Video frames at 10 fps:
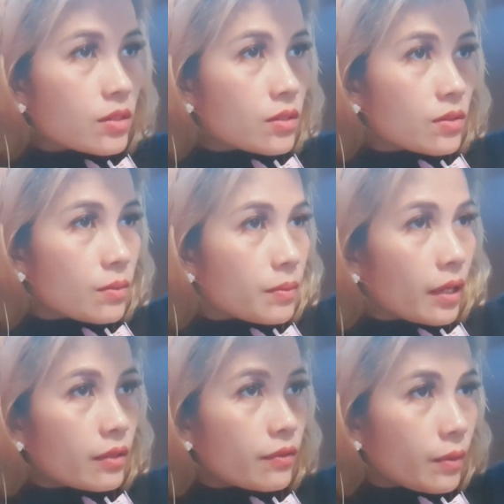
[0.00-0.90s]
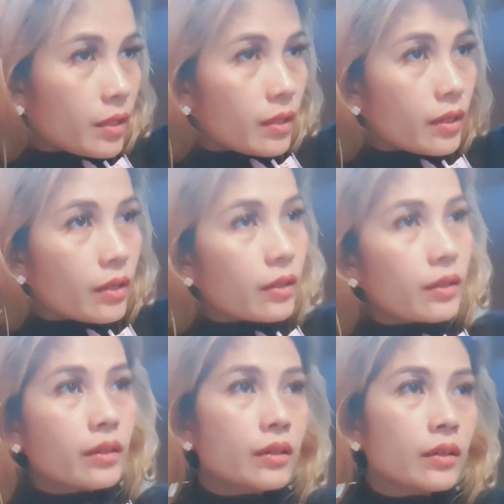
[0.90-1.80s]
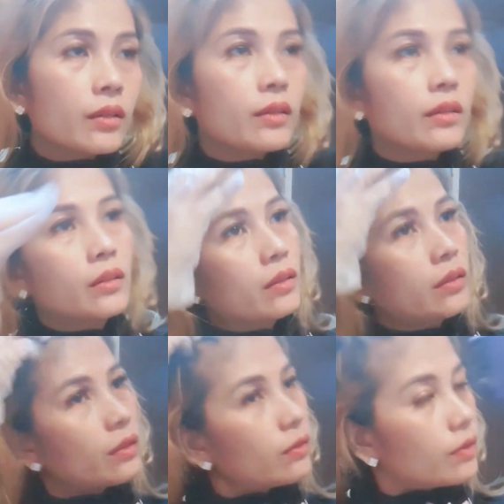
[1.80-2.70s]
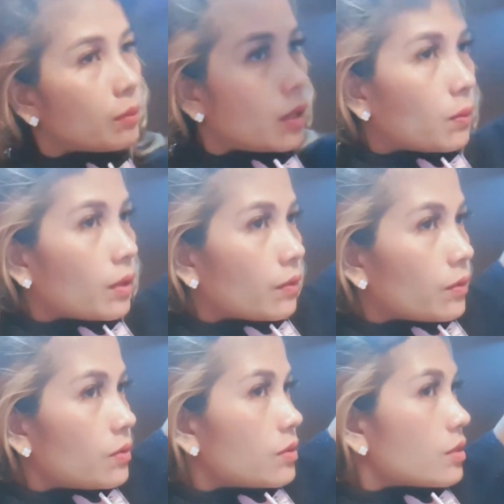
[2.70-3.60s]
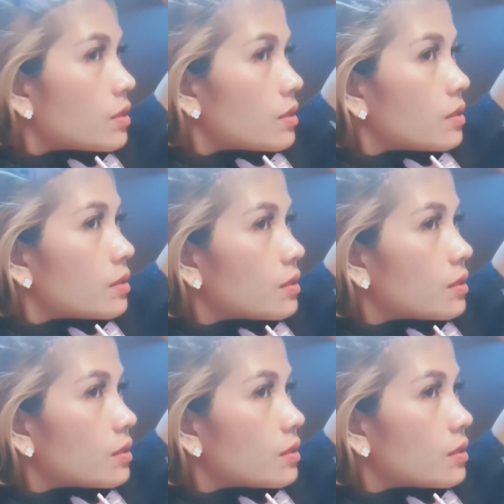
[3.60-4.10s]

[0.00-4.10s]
just to apply it from here from our roots